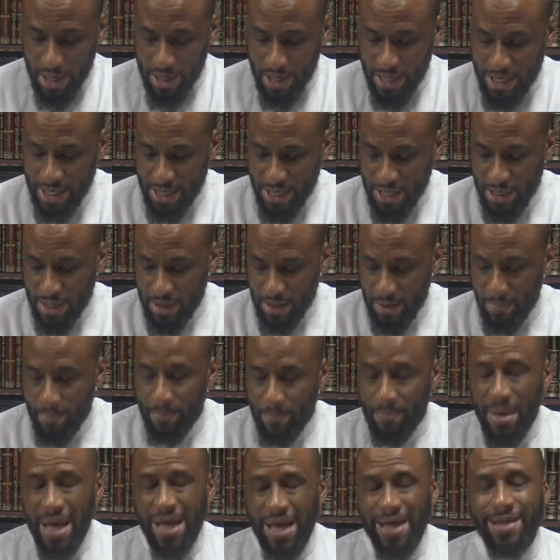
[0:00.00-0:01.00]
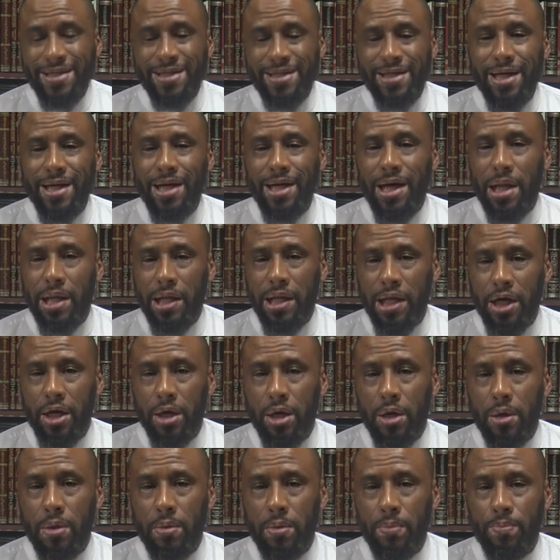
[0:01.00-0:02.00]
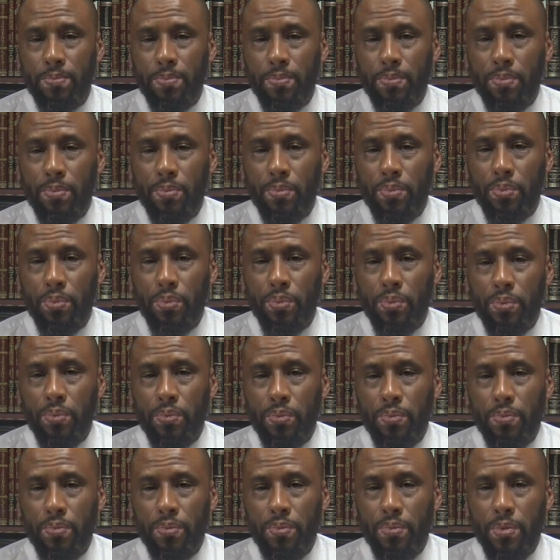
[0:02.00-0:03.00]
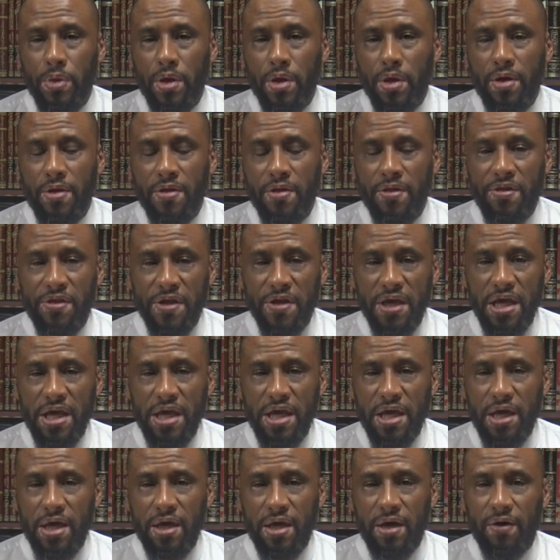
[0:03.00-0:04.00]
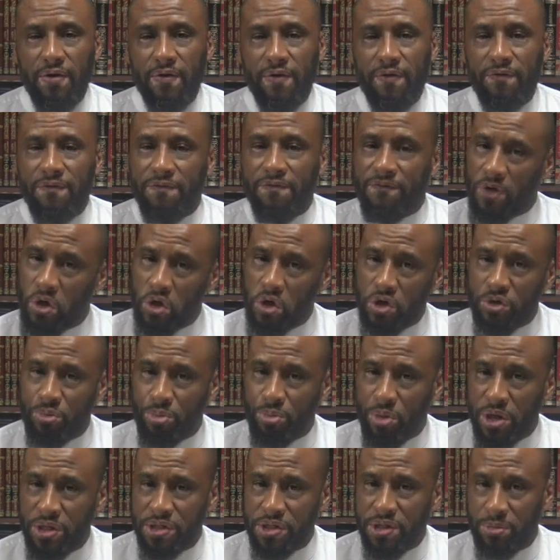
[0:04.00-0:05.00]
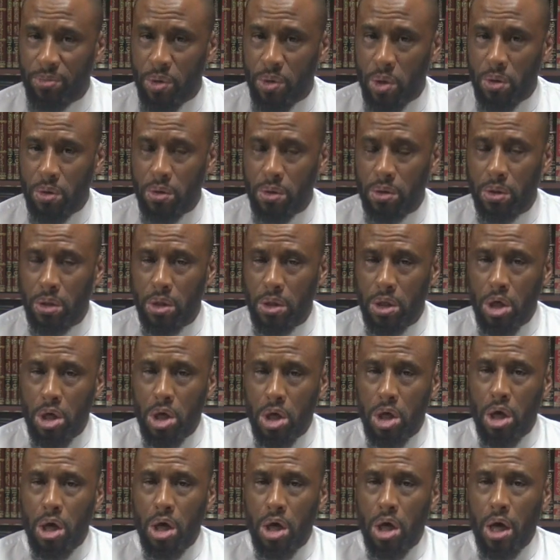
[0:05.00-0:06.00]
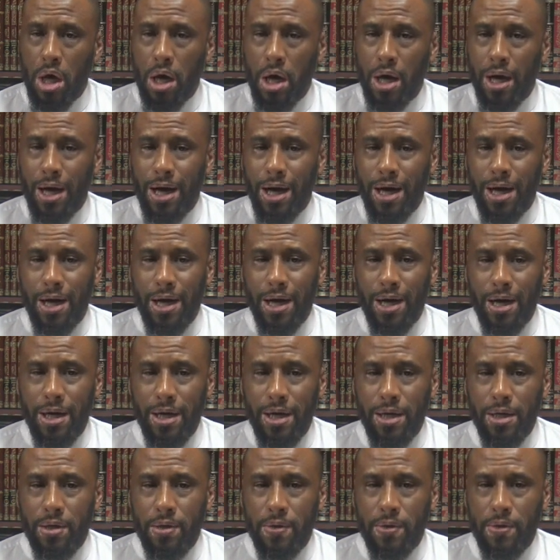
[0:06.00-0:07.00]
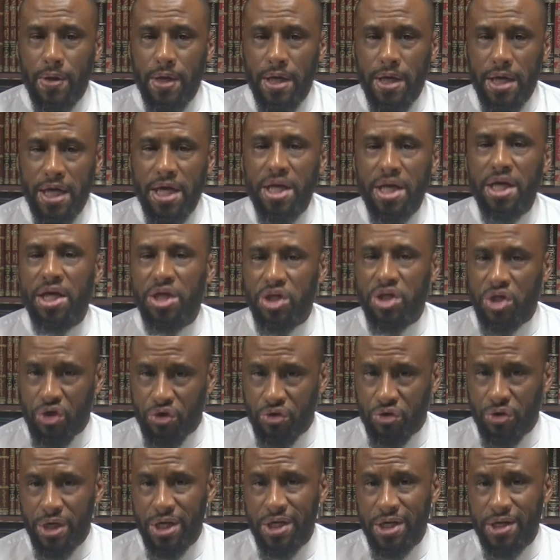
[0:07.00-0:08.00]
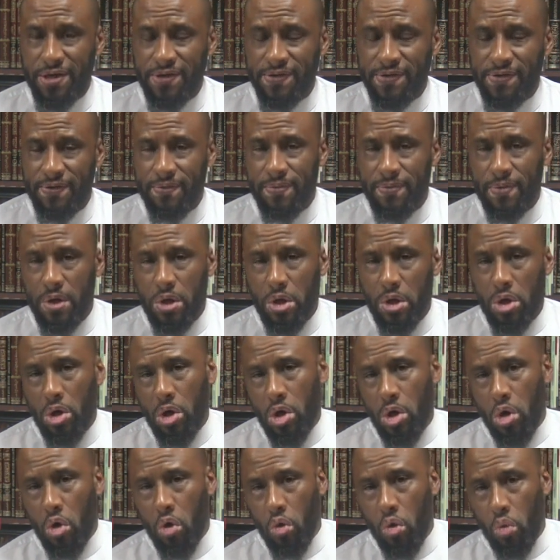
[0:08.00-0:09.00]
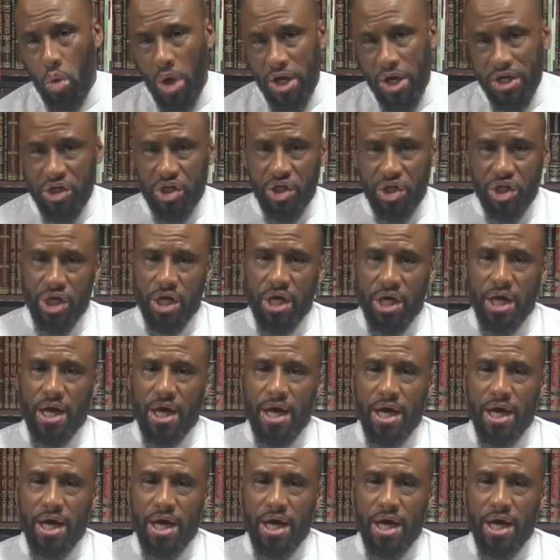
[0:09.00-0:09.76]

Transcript: he makes it clear the first principle uh, in his treatise, which